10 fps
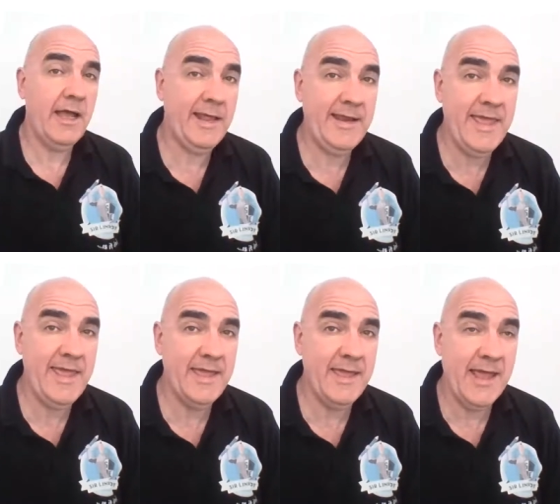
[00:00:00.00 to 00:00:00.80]
And
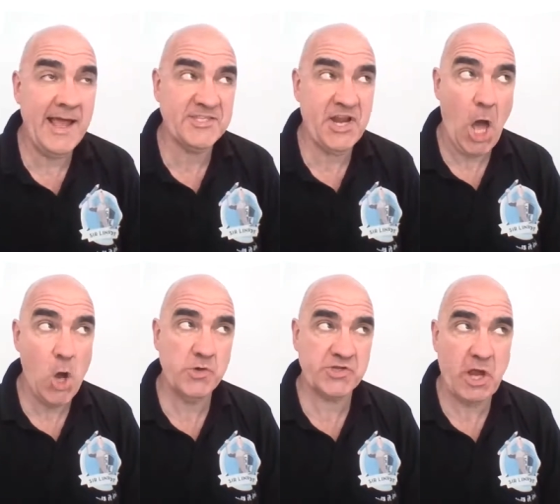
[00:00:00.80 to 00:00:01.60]
here is an
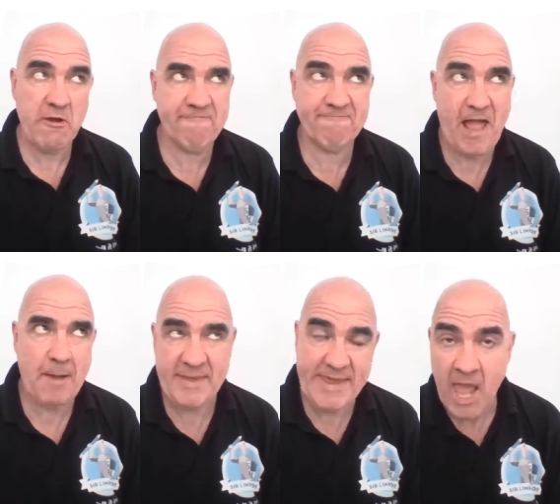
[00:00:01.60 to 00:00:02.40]

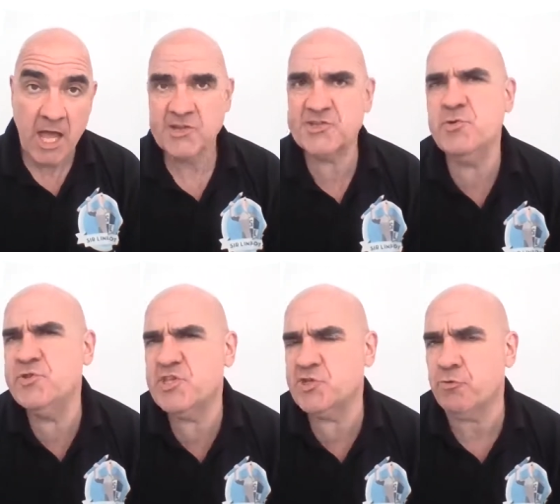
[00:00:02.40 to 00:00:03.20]
oh-so-fabby
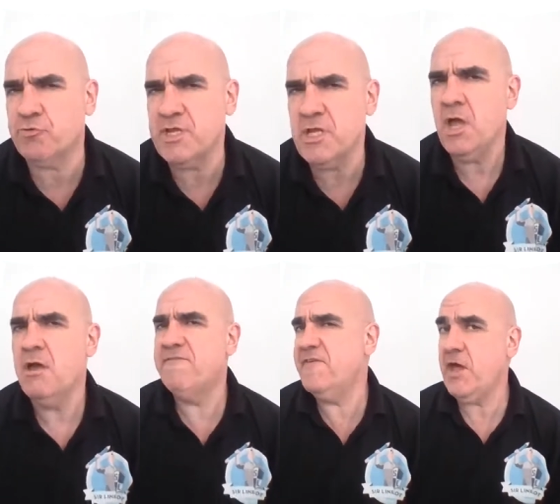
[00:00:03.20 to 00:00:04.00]
Susie story
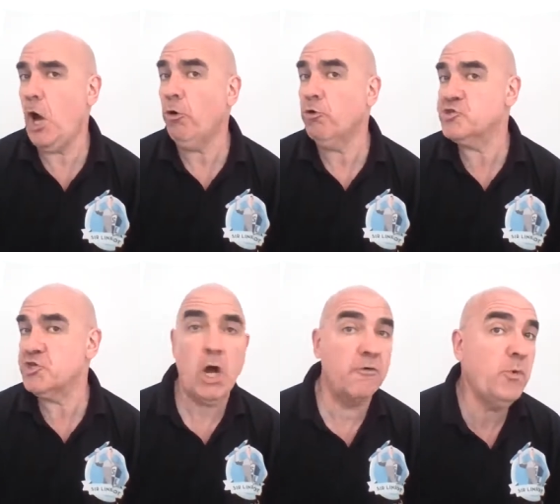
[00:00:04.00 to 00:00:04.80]
for the
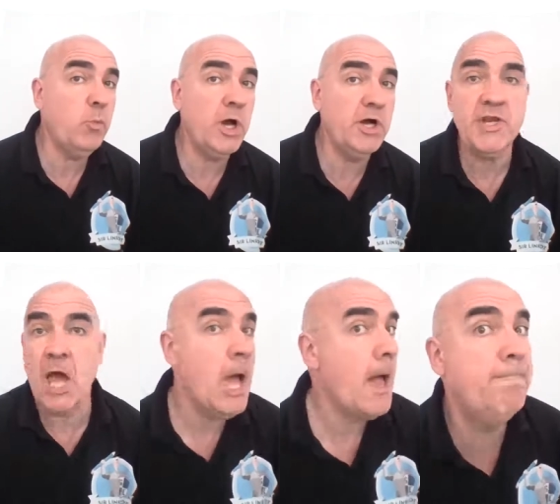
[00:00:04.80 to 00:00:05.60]
origin of the word
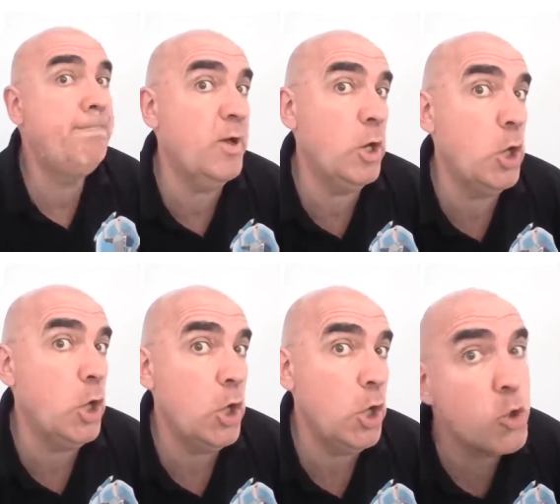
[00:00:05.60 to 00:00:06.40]

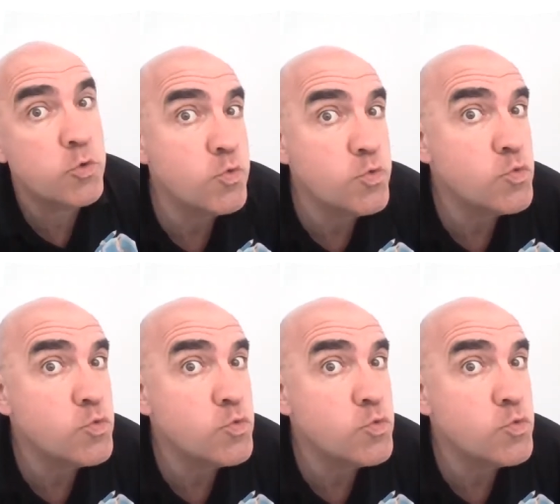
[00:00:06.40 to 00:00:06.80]
blue.